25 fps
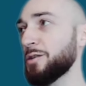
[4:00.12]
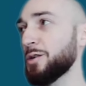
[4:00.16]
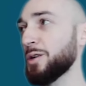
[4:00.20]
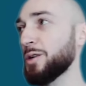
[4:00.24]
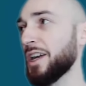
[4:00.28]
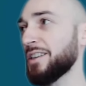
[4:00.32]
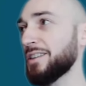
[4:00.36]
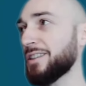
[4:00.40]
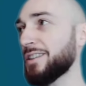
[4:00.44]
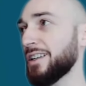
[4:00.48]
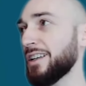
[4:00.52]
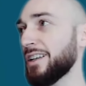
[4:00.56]
you
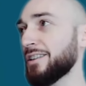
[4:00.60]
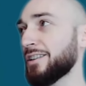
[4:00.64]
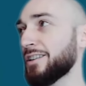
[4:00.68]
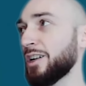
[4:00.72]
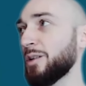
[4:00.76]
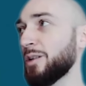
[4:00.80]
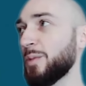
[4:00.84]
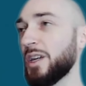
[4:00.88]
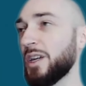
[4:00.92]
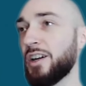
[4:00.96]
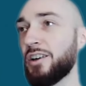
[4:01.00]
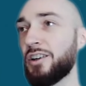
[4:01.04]
can see, it's going to
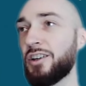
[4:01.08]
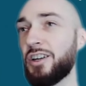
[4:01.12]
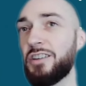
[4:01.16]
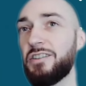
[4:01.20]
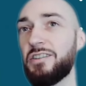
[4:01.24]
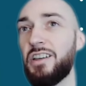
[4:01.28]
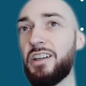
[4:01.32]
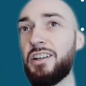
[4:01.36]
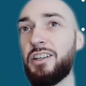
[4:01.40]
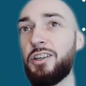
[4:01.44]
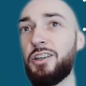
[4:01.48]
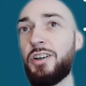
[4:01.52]
be a
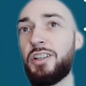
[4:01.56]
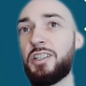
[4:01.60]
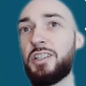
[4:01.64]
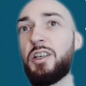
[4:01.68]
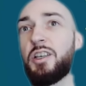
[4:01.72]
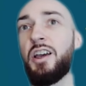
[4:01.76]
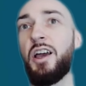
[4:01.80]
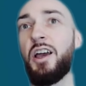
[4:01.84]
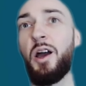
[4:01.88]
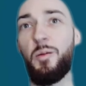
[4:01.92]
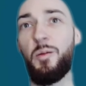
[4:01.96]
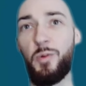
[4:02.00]
continuous
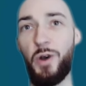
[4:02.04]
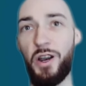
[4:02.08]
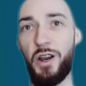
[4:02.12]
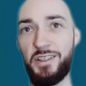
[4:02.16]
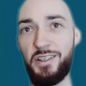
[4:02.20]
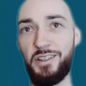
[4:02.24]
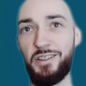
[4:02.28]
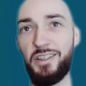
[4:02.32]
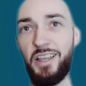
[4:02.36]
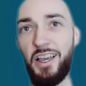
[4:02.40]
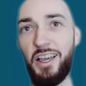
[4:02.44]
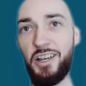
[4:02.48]

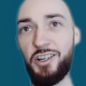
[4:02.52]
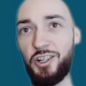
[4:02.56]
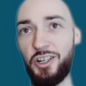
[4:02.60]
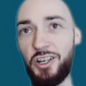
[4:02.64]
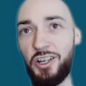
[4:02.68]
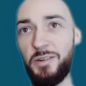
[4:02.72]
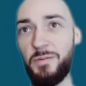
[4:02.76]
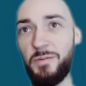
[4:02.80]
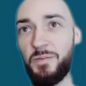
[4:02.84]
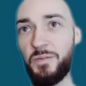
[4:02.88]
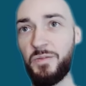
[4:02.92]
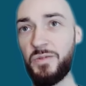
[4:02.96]

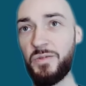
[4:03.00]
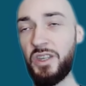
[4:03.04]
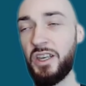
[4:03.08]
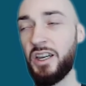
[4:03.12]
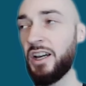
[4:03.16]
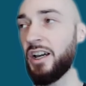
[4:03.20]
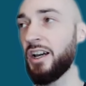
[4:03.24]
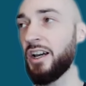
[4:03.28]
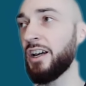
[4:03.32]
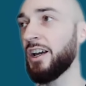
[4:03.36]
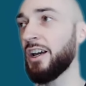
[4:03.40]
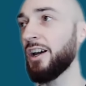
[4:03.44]
presentation.
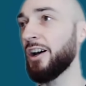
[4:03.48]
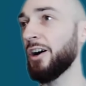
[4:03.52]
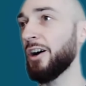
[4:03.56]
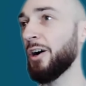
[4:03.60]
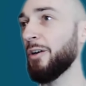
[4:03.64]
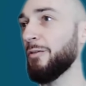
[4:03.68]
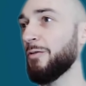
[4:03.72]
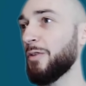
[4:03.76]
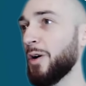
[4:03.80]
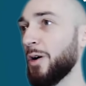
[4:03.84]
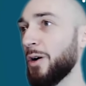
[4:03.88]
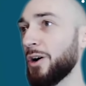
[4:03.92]

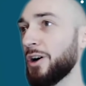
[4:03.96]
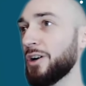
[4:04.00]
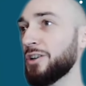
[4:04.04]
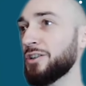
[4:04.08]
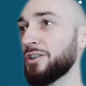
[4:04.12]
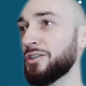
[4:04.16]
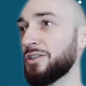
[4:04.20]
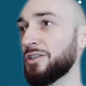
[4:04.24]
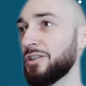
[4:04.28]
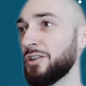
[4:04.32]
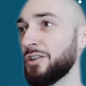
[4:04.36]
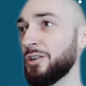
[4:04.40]
Of
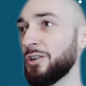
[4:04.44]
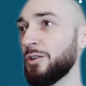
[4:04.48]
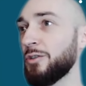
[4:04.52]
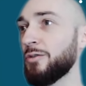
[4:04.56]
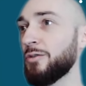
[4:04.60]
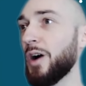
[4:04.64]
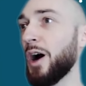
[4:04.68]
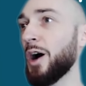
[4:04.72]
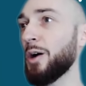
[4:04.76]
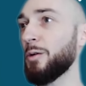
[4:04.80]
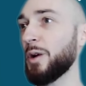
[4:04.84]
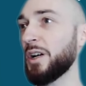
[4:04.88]
course, you've
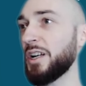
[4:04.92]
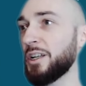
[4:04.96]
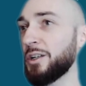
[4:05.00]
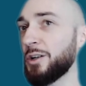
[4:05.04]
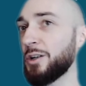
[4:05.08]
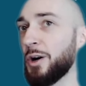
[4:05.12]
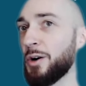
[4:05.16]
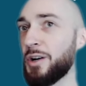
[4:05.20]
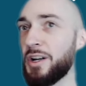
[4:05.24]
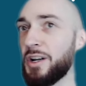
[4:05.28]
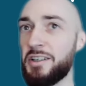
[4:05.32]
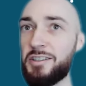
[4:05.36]
already
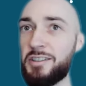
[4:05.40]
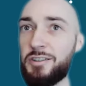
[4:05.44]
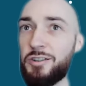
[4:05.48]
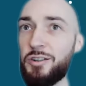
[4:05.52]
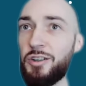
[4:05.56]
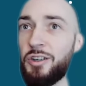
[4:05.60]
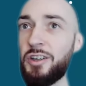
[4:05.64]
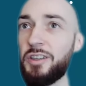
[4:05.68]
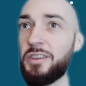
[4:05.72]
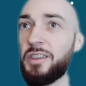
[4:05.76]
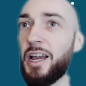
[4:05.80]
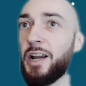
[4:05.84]
noticed
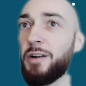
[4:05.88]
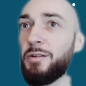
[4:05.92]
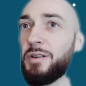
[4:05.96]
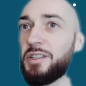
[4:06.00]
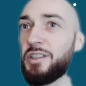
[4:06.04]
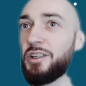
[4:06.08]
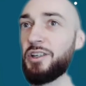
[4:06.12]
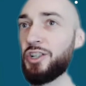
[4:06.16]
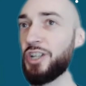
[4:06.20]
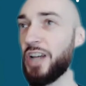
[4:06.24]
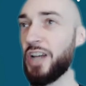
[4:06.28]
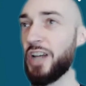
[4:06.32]
there is
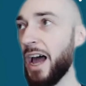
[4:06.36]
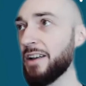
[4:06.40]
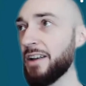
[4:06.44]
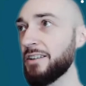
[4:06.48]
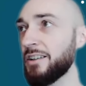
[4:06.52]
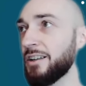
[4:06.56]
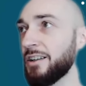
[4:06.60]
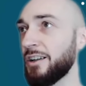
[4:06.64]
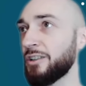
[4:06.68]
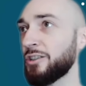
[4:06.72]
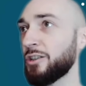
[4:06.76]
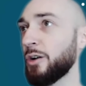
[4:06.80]
a chat.
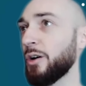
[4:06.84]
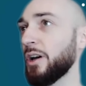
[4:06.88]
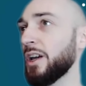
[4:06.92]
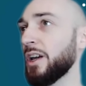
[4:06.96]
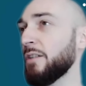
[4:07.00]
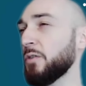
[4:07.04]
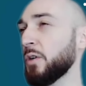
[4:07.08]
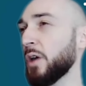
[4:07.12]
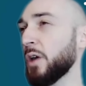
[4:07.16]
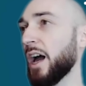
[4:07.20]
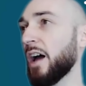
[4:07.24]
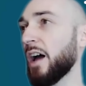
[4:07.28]
So if
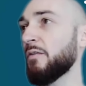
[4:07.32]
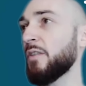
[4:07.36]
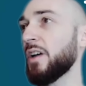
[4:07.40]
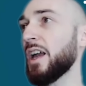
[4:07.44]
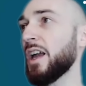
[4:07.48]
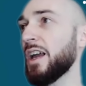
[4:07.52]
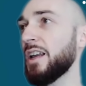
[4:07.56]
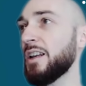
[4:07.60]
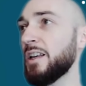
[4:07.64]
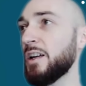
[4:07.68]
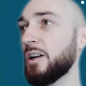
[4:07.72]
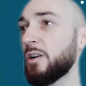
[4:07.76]
you have
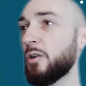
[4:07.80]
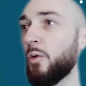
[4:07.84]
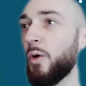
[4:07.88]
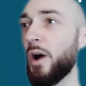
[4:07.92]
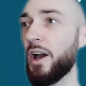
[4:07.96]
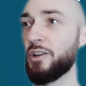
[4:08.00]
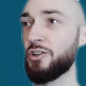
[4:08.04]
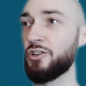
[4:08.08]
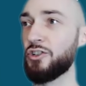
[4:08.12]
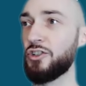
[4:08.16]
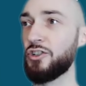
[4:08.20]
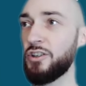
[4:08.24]
any
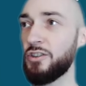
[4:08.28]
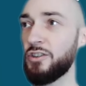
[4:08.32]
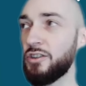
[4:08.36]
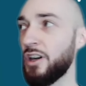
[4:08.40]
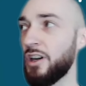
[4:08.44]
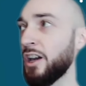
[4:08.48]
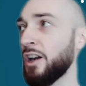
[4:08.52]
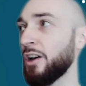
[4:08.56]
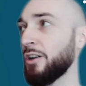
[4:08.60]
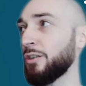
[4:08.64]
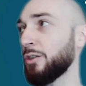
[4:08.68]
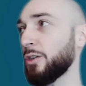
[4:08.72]
question
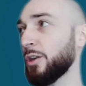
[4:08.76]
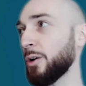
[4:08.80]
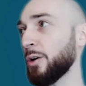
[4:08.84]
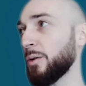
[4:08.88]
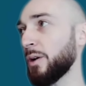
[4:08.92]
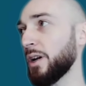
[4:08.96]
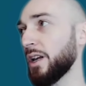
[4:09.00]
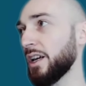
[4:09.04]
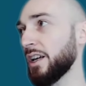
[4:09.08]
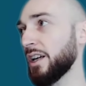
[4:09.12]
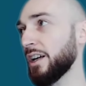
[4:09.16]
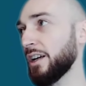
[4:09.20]

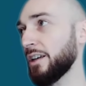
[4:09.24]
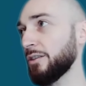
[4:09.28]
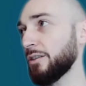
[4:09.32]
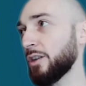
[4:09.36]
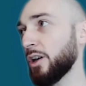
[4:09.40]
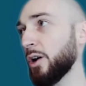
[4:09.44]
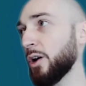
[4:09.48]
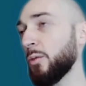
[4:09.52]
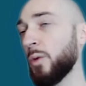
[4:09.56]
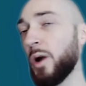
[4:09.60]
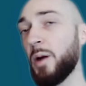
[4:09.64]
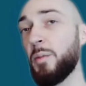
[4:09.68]
during
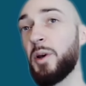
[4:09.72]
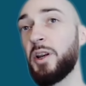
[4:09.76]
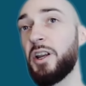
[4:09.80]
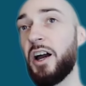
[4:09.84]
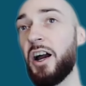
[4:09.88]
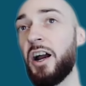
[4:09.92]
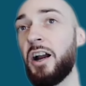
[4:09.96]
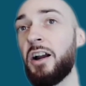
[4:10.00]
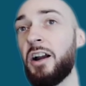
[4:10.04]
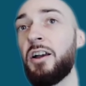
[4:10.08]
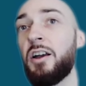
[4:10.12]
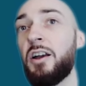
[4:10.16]
the
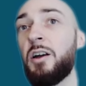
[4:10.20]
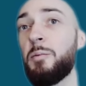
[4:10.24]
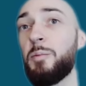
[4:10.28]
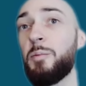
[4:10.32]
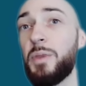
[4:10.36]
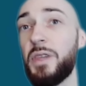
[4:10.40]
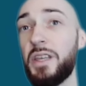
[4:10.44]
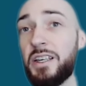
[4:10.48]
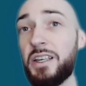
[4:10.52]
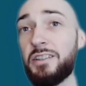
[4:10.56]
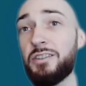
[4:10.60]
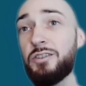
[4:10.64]
webinar,
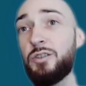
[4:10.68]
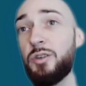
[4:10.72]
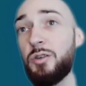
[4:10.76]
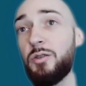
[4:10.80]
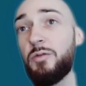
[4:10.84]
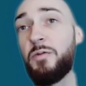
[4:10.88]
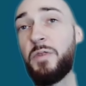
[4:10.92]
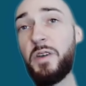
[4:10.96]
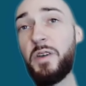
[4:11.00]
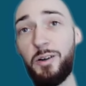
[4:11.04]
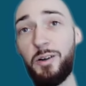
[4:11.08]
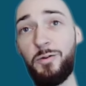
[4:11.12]
please do
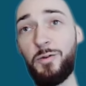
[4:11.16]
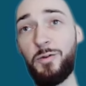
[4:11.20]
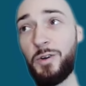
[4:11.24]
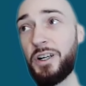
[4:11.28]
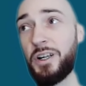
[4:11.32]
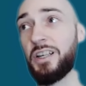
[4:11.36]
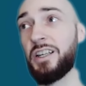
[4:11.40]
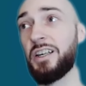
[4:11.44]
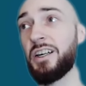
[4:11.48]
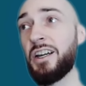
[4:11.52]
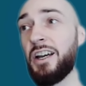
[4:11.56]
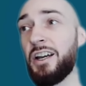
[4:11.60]
feel
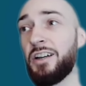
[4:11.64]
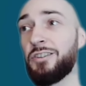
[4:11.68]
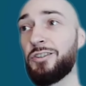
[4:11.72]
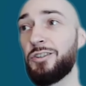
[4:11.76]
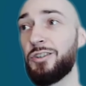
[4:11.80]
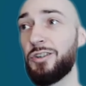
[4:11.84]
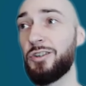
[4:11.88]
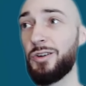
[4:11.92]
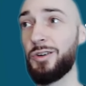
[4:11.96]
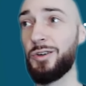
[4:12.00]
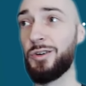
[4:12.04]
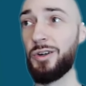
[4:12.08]
free
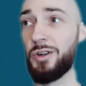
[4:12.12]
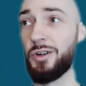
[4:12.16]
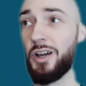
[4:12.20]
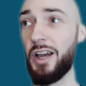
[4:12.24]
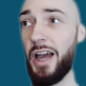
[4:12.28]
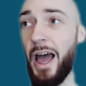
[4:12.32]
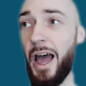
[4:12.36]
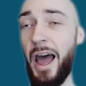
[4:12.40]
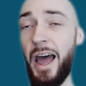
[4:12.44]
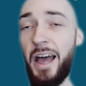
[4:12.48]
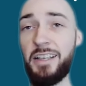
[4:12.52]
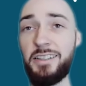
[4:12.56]
to
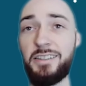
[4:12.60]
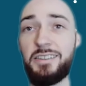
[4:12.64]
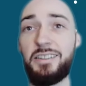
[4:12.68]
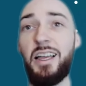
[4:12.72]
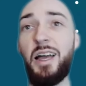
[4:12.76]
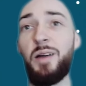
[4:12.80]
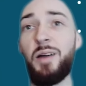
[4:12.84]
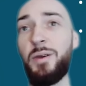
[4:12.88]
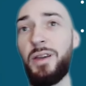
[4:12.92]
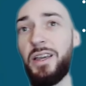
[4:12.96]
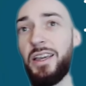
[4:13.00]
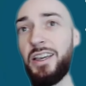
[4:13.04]
ask
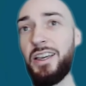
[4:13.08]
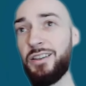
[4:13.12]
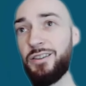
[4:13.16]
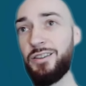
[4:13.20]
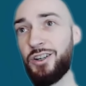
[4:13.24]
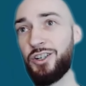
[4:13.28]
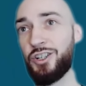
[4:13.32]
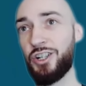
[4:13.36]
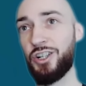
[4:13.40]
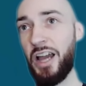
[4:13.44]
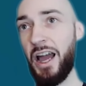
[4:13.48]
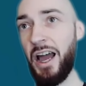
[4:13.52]
them in the
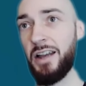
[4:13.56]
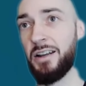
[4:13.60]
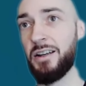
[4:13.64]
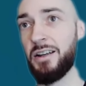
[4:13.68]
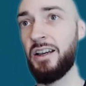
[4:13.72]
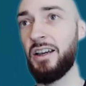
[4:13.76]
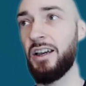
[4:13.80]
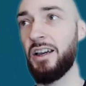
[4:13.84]
chat.